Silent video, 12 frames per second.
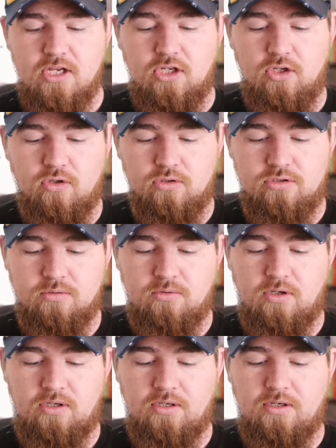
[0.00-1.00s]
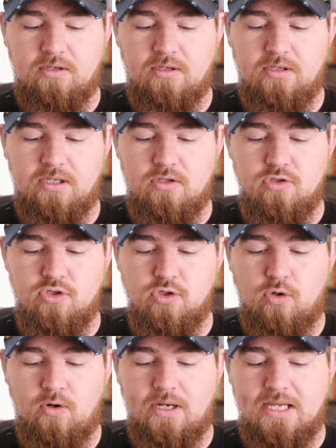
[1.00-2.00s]
You're also not going to
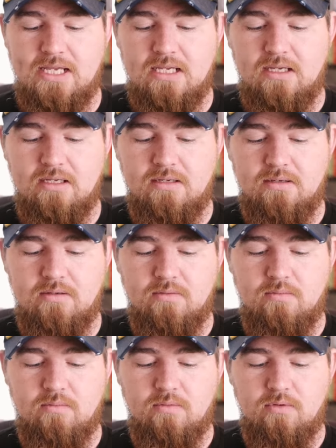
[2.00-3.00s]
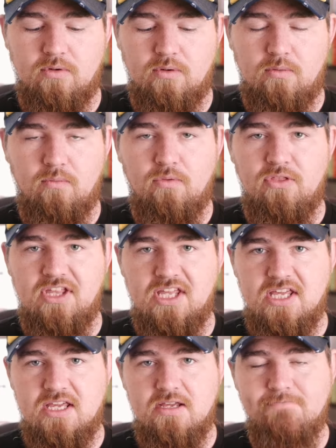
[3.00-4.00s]
enjoy
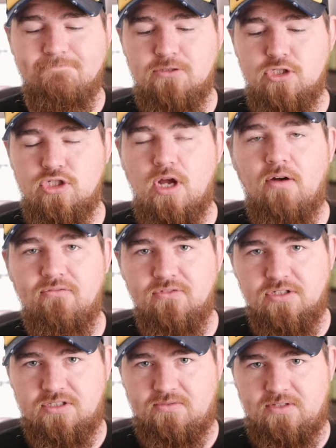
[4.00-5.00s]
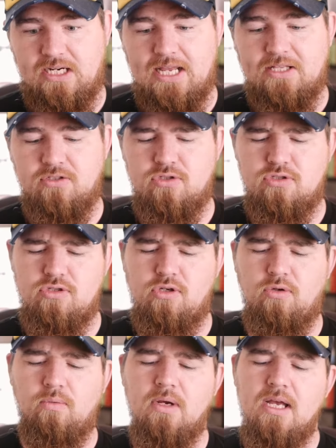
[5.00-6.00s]
the softness of the lens too.